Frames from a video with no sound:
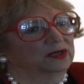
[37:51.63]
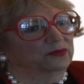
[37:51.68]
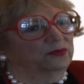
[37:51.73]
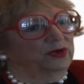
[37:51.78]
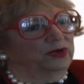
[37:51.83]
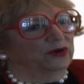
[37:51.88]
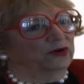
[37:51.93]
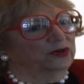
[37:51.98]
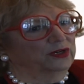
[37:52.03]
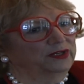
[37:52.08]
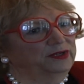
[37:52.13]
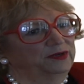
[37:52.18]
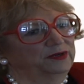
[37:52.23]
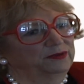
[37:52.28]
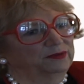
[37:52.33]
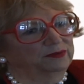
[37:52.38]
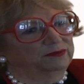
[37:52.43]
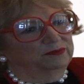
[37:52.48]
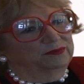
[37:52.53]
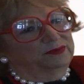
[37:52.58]
we early
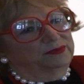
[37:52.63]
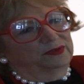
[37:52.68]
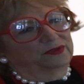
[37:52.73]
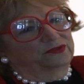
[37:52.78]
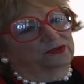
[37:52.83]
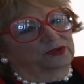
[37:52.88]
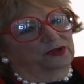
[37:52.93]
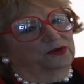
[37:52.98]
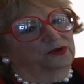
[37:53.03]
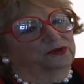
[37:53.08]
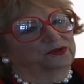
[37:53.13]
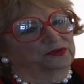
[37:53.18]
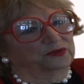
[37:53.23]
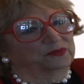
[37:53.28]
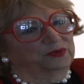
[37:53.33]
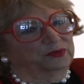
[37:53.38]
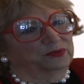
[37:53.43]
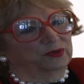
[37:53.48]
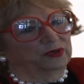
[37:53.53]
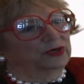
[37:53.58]
disclosed that
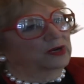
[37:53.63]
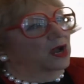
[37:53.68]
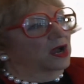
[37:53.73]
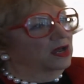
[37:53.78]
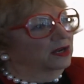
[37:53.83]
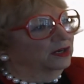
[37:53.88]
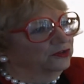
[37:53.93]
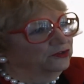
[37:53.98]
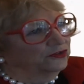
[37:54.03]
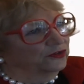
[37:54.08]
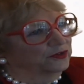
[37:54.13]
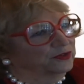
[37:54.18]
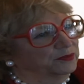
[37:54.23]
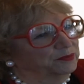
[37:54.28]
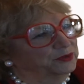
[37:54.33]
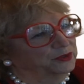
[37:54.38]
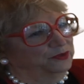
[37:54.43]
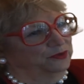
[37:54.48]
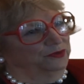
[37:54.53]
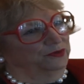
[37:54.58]
we were a college on the
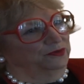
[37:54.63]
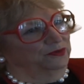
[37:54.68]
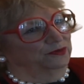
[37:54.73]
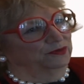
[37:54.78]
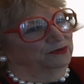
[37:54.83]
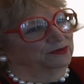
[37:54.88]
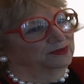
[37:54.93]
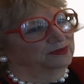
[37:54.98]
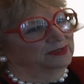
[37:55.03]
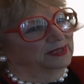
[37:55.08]
move.